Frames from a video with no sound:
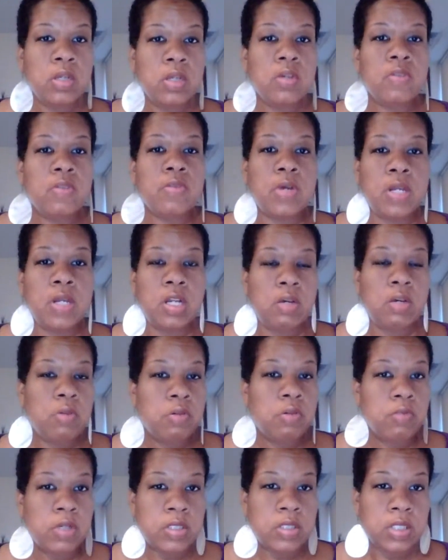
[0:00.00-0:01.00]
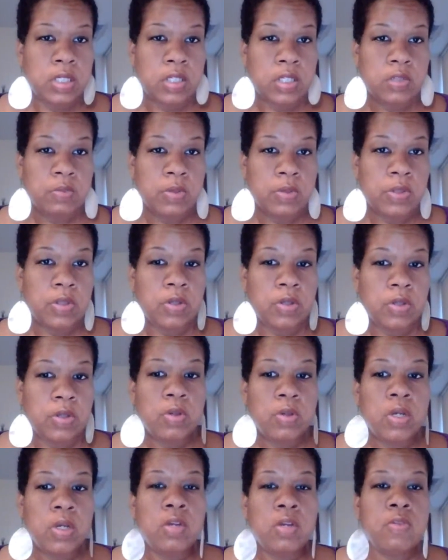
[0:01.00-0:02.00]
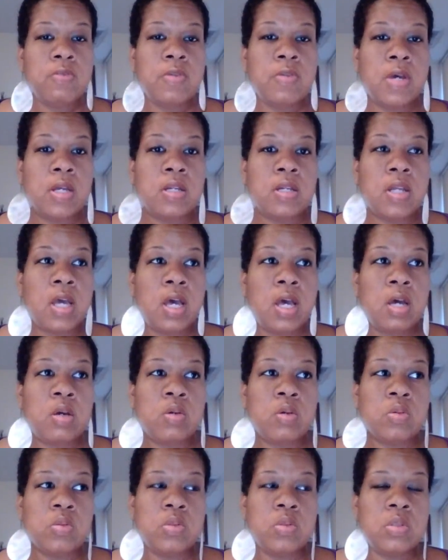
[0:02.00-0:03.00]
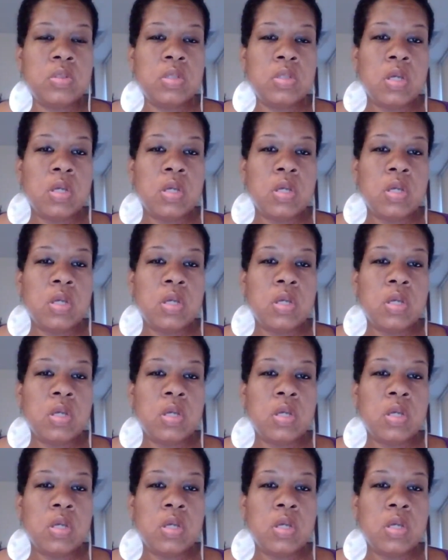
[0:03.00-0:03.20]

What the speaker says: find out what resonates with you. Find out